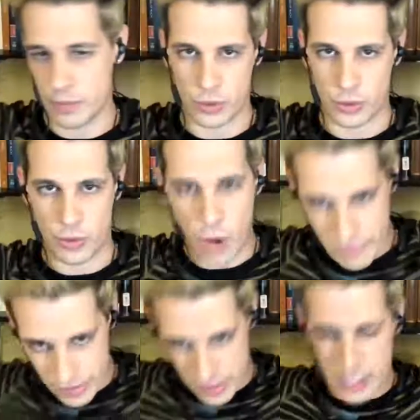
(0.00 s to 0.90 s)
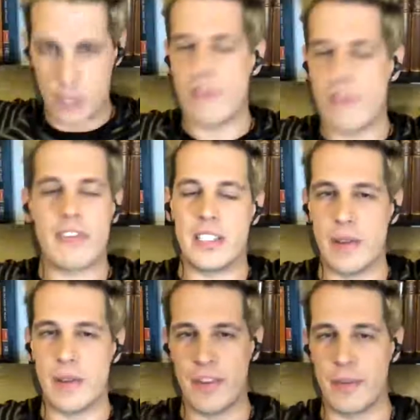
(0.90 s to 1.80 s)
or everything that you ever need to know
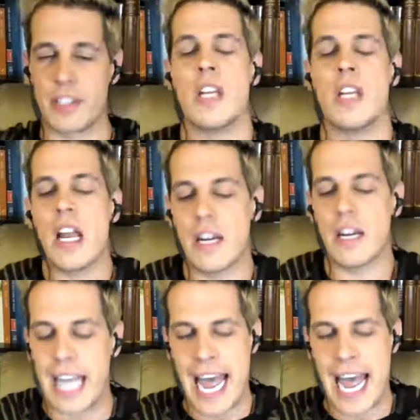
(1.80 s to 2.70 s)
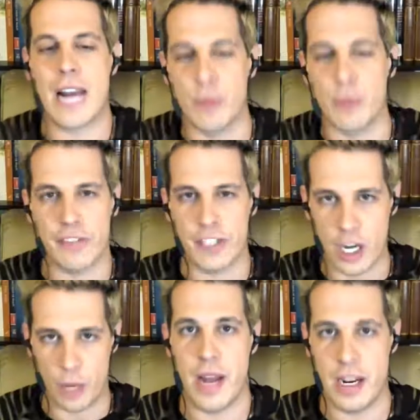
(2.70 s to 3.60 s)
about feminism, kind of like a handbook for
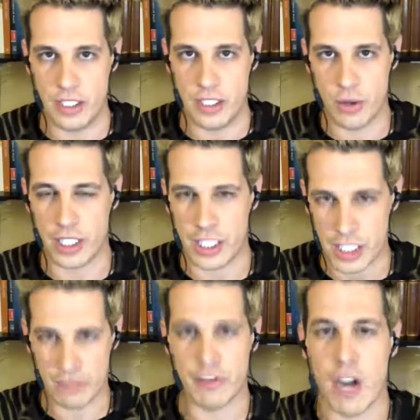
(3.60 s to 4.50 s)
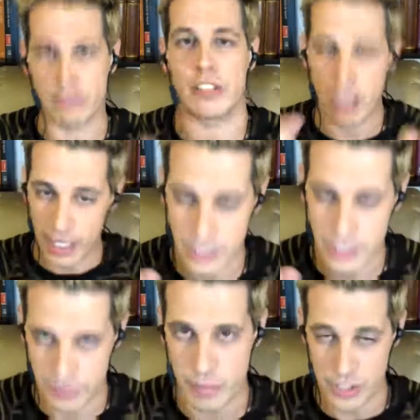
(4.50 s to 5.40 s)
young men. It's like a survival guide to
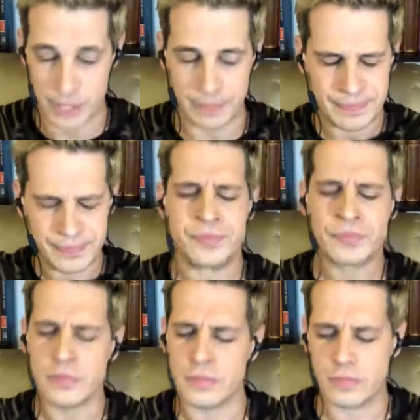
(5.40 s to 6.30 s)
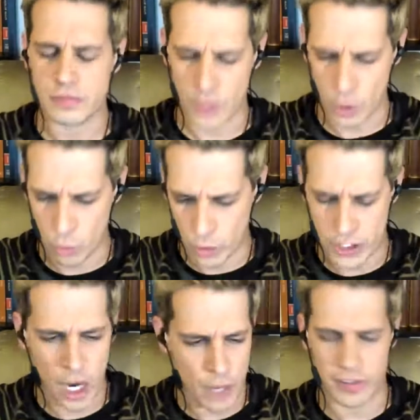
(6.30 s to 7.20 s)
feminism, which
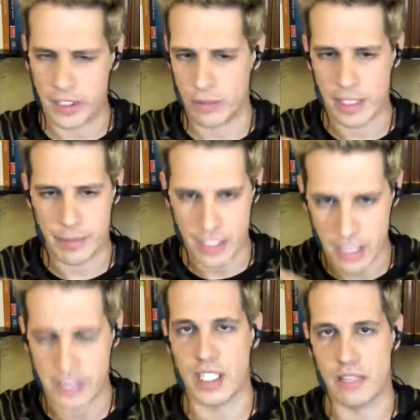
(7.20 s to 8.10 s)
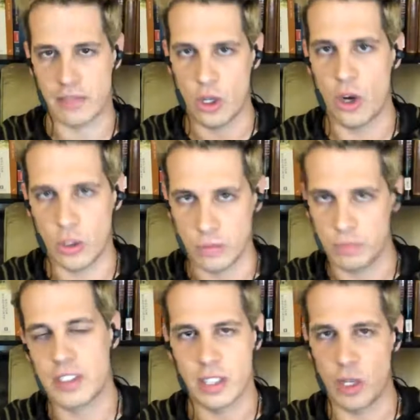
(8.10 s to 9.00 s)
hopefully will be a nice kind of long,
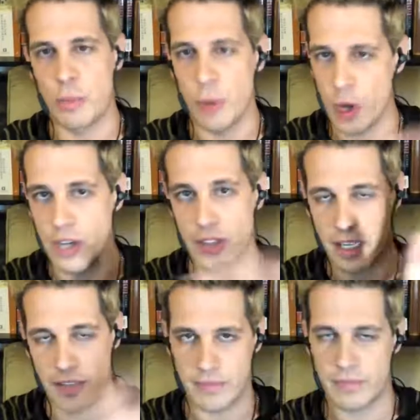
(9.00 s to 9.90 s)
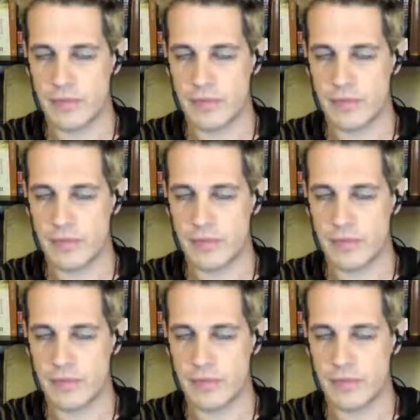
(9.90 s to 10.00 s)
slow burn, kind of